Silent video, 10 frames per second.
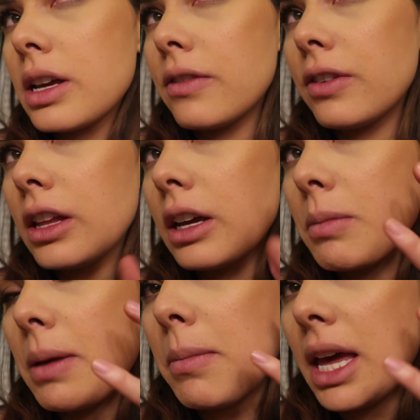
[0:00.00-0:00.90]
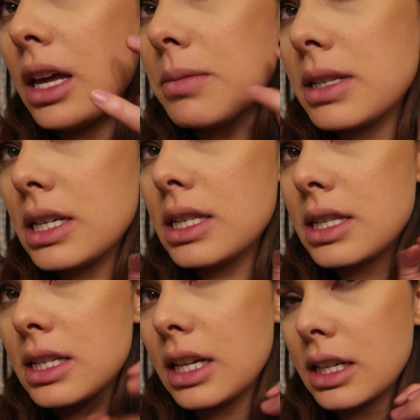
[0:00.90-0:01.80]
I feel like my makeup did
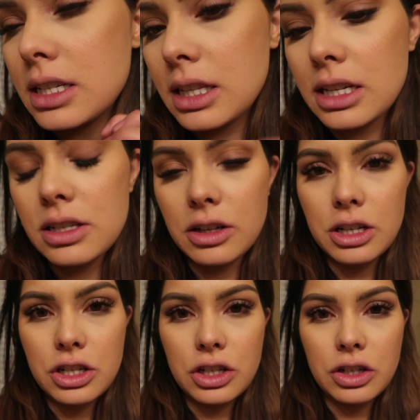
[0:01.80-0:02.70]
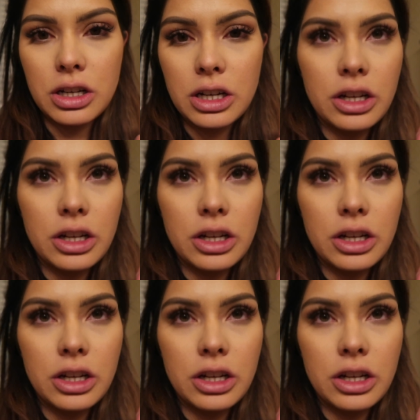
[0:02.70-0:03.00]
stick to this foundation